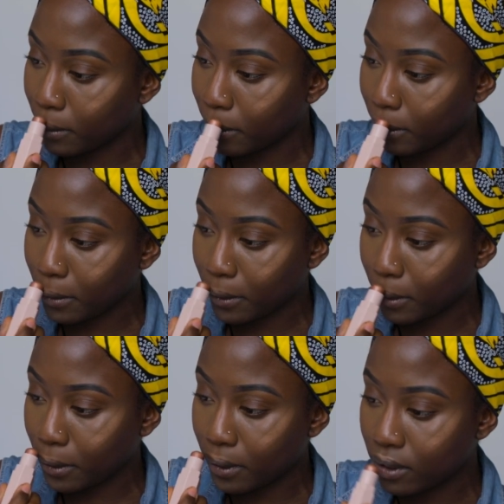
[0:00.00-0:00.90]

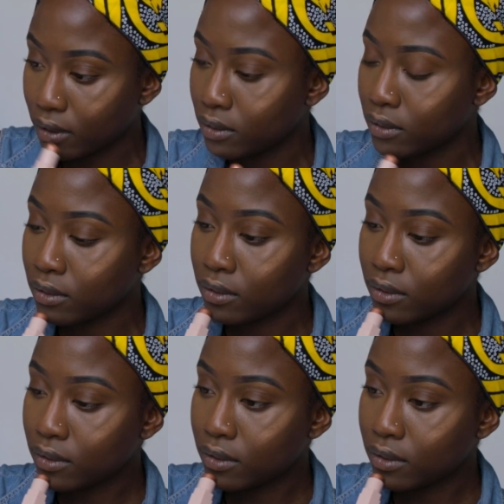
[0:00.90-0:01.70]
[no speech]